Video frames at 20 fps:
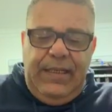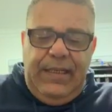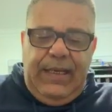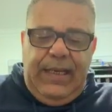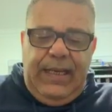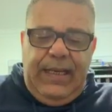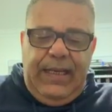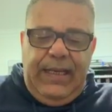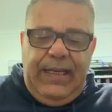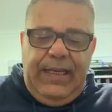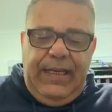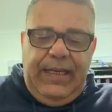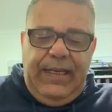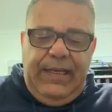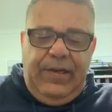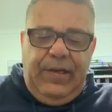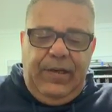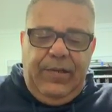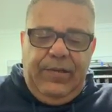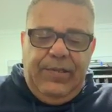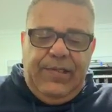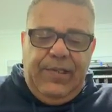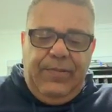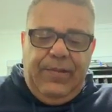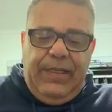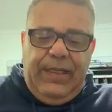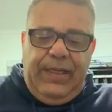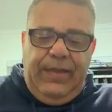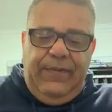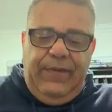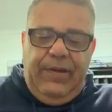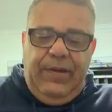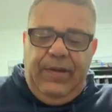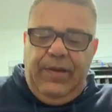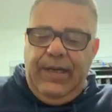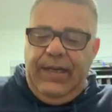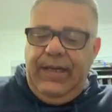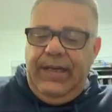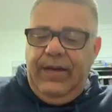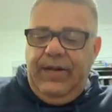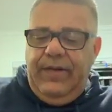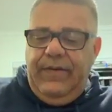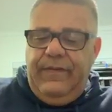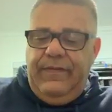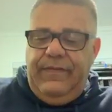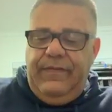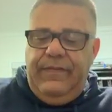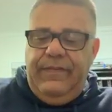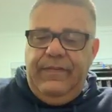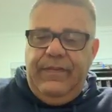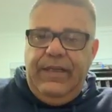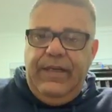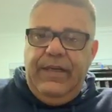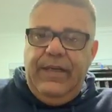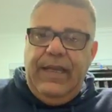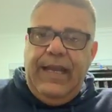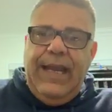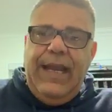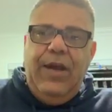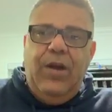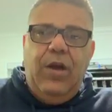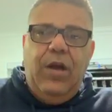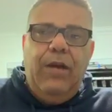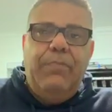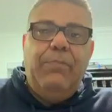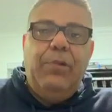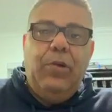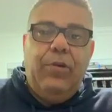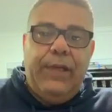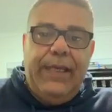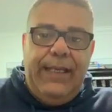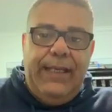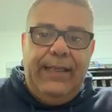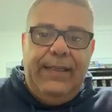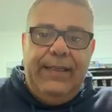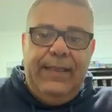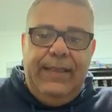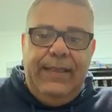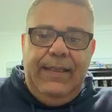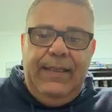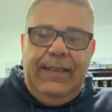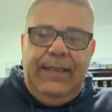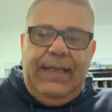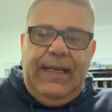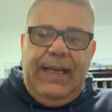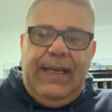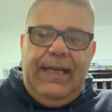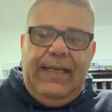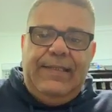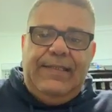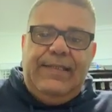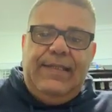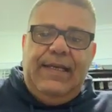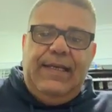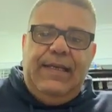And I also want to give you an idea of how I'm looking at